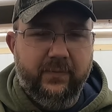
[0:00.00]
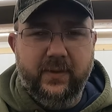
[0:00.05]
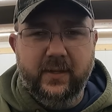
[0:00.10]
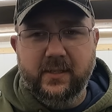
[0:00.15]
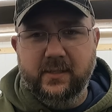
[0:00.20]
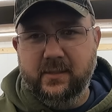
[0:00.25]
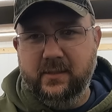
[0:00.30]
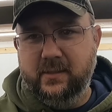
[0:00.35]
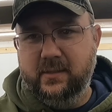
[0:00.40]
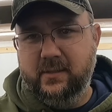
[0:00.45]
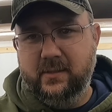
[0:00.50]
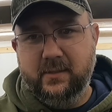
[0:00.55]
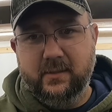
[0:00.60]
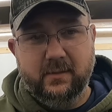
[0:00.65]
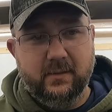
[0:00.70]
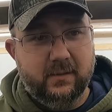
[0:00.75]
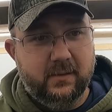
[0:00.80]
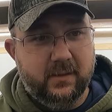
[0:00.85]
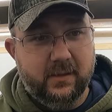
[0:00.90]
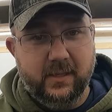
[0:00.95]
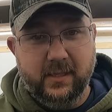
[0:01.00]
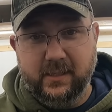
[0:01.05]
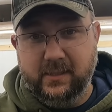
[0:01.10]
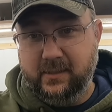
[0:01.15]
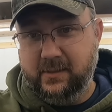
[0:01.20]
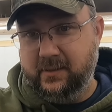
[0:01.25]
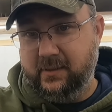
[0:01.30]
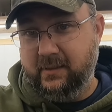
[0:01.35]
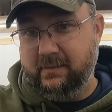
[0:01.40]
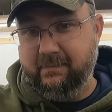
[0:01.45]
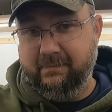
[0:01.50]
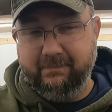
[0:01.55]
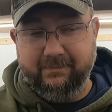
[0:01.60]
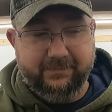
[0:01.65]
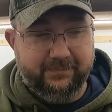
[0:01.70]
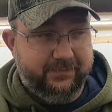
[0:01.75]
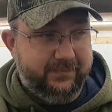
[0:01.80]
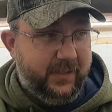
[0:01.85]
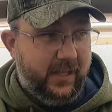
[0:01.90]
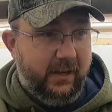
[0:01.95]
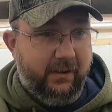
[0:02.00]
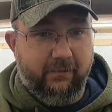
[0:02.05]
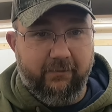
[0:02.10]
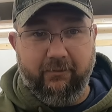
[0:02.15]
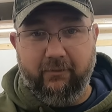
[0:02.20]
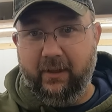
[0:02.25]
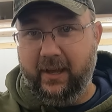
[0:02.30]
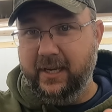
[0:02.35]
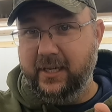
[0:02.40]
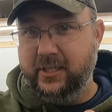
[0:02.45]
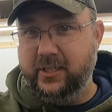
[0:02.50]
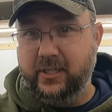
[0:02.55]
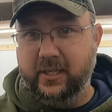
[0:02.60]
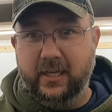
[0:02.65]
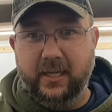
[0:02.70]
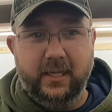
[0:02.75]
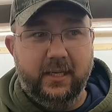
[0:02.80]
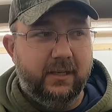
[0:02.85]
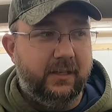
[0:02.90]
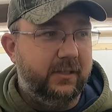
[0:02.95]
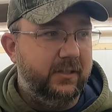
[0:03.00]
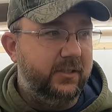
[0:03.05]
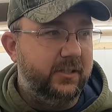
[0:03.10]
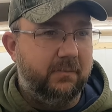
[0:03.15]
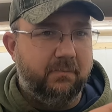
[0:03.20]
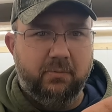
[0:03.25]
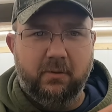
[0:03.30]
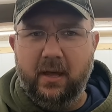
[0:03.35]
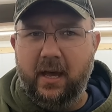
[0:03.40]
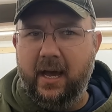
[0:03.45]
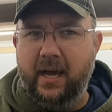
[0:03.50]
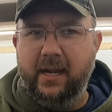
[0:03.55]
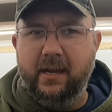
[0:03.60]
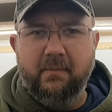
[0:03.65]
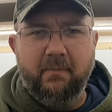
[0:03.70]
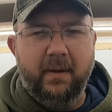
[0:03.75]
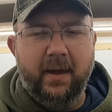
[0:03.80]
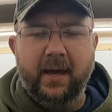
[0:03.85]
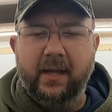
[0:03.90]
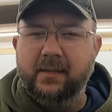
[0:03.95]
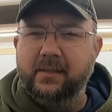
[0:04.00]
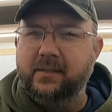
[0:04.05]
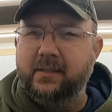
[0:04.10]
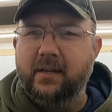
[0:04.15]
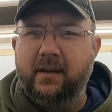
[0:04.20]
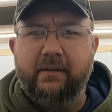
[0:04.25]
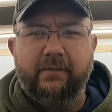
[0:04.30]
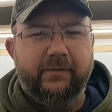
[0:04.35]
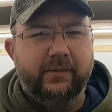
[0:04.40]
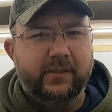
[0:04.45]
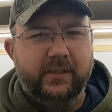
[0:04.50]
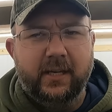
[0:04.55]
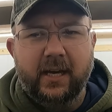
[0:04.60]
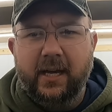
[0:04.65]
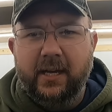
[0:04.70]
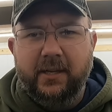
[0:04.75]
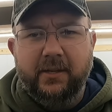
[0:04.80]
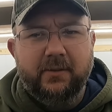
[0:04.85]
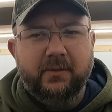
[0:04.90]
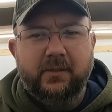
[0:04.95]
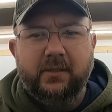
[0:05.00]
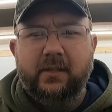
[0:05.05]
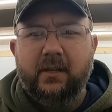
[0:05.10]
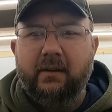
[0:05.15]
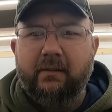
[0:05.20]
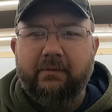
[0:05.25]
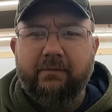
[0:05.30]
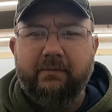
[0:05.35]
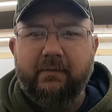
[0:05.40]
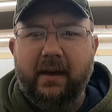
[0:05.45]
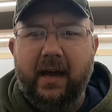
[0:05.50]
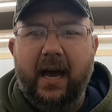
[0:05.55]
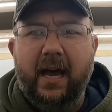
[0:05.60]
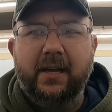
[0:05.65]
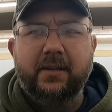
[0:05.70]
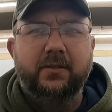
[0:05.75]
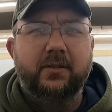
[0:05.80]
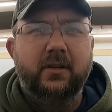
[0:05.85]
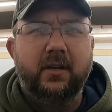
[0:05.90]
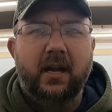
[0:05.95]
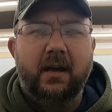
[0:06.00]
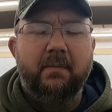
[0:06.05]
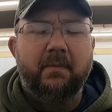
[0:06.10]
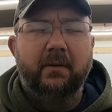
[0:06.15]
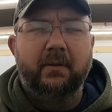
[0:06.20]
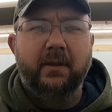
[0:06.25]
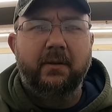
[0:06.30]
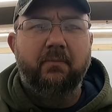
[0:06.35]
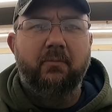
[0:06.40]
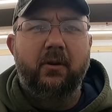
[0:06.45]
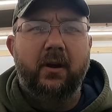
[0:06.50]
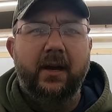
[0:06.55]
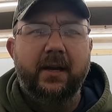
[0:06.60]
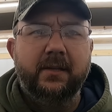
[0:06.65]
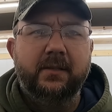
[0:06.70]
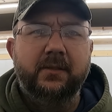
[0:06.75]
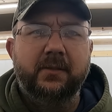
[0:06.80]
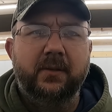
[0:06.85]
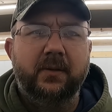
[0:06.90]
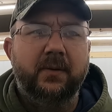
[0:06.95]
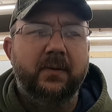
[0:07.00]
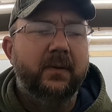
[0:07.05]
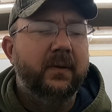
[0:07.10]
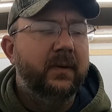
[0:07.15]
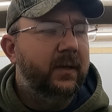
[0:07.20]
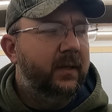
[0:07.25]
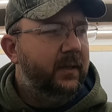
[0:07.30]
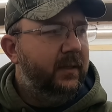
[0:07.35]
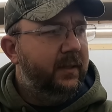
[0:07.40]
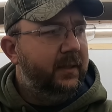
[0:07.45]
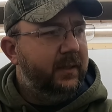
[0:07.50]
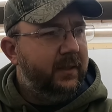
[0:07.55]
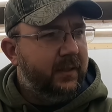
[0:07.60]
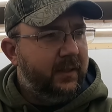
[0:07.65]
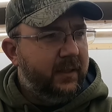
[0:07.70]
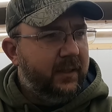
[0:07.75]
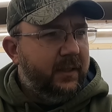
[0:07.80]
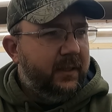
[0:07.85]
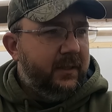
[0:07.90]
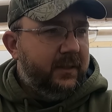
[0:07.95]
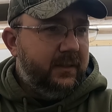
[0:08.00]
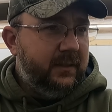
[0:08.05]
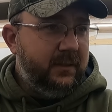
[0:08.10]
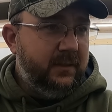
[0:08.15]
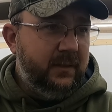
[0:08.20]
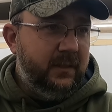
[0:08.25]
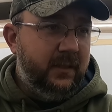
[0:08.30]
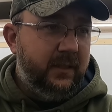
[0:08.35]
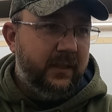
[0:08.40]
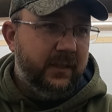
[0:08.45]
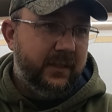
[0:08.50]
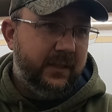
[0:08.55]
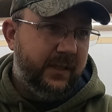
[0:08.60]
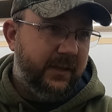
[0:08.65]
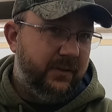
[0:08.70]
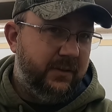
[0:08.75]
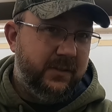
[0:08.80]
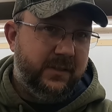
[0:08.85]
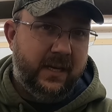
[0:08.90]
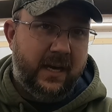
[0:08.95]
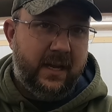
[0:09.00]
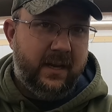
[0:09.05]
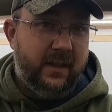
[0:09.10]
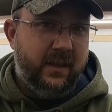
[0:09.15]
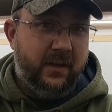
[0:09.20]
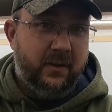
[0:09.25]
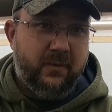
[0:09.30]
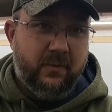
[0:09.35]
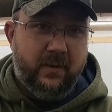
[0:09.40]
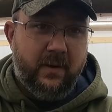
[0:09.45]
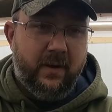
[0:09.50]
This inflation, supply, demand stuff has got used stuff astronomically priced, so it was out of the,